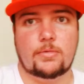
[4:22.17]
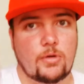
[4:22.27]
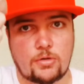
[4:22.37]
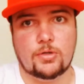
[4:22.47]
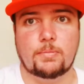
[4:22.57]

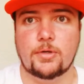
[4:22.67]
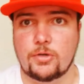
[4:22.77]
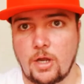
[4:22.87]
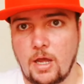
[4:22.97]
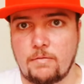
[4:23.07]
can't drip and
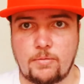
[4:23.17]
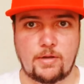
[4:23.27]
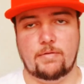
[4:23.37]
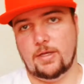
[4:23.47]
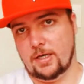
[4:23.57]
drive,
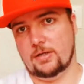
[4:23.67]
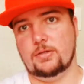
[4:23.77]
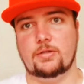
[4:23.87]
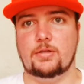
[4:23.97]
whatever the case is.